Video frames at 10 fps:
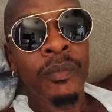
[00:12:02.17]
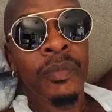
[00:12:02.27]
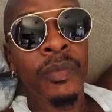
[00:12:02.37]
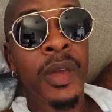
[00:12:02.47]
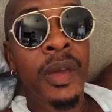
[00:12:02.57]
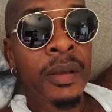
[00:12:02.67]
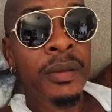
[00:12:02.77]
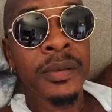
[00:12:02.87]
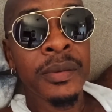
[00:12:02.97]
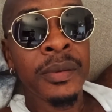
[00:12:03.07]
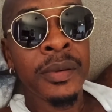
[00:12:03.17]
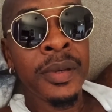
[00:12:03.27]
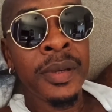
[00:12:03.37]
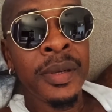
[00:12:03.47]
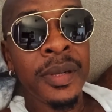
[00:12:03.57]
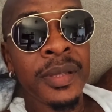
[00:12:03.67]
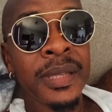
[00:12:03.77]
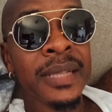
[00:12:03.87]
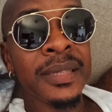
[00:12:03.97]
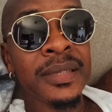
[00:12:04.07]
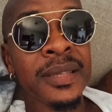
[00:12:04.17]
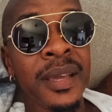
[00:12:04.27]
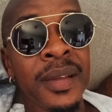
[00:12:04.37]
Yeah. That is the